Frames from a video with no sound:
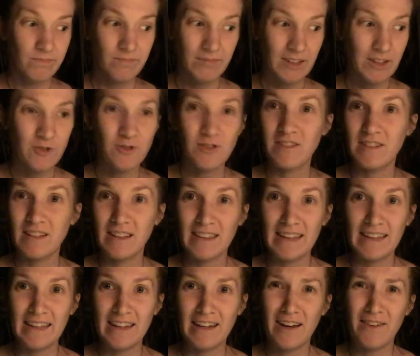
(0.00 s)

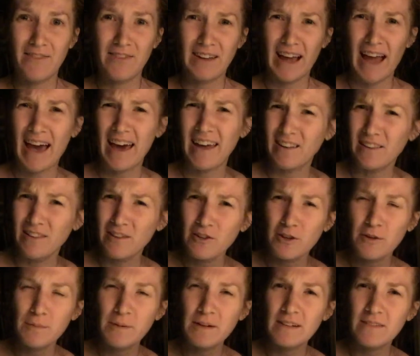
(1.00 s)
interestingly enough, like I had a
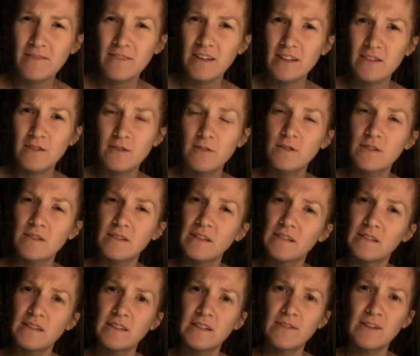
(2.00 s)
little bit of like tooth
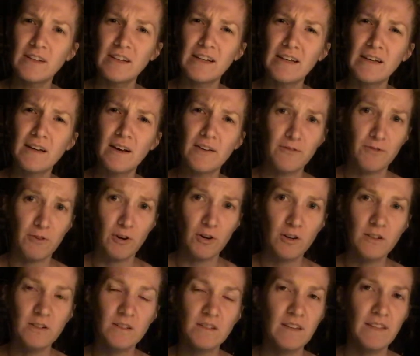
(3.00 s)
sensitivity at
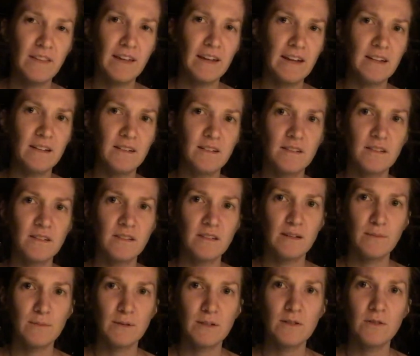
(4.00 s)
first and then it
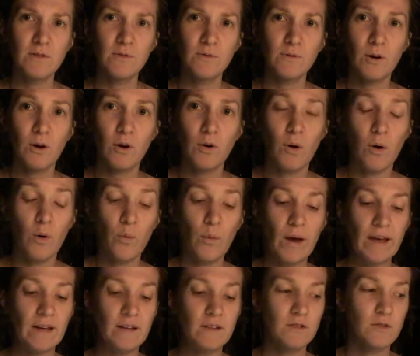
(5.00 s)
seemed to go
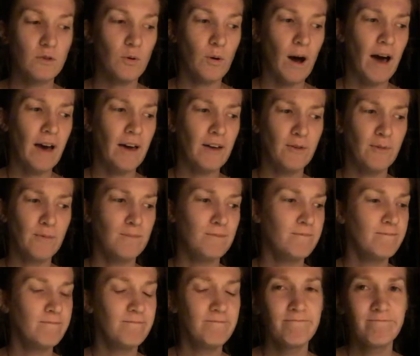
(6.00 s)
away. So I don't,
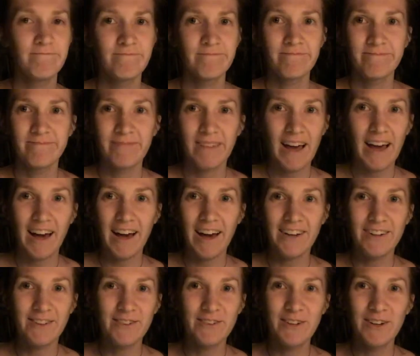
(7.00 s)

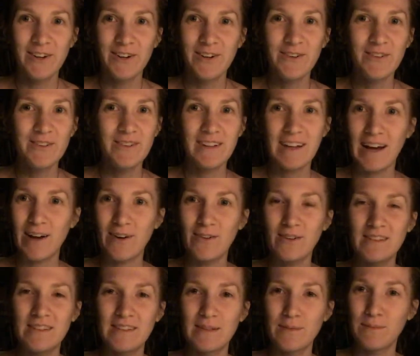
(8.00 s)
I don't know, now
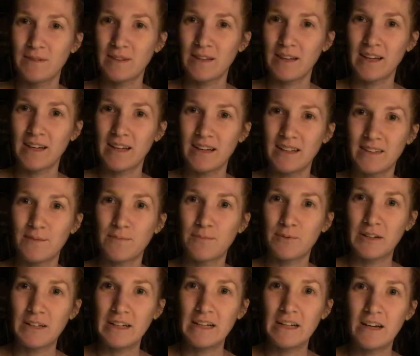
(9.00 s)
it seems like it's
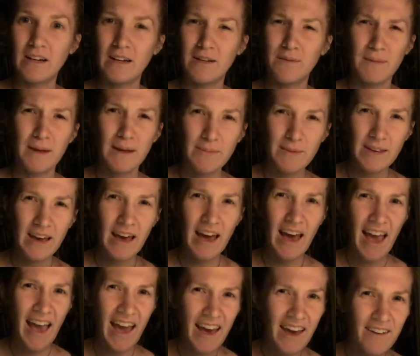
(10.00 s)
pretty good. Maybe
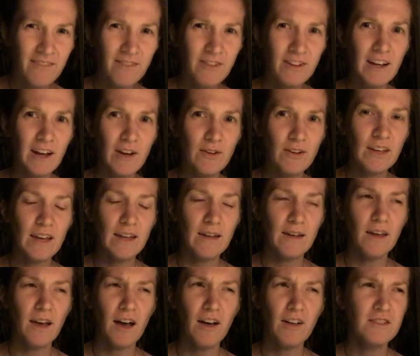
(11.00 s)
every now and
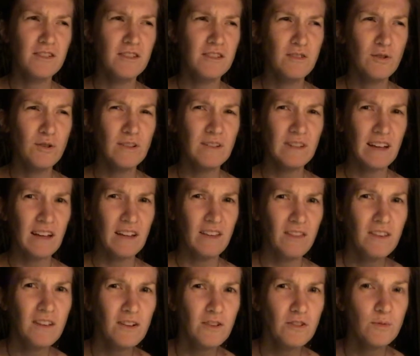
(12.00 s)
again, I'll just notice like
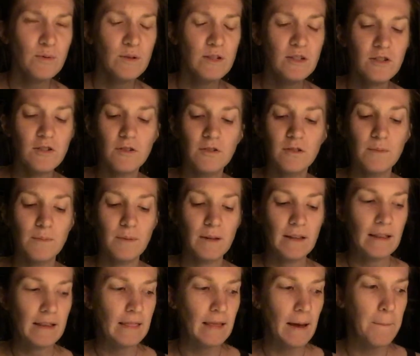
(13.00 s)
a little twinge or something
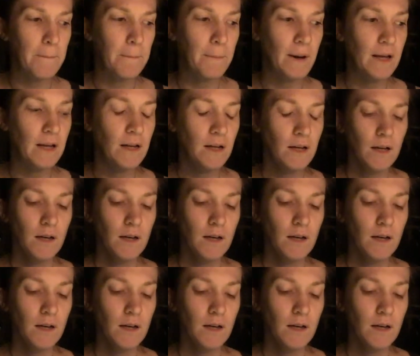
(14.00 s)
like that, but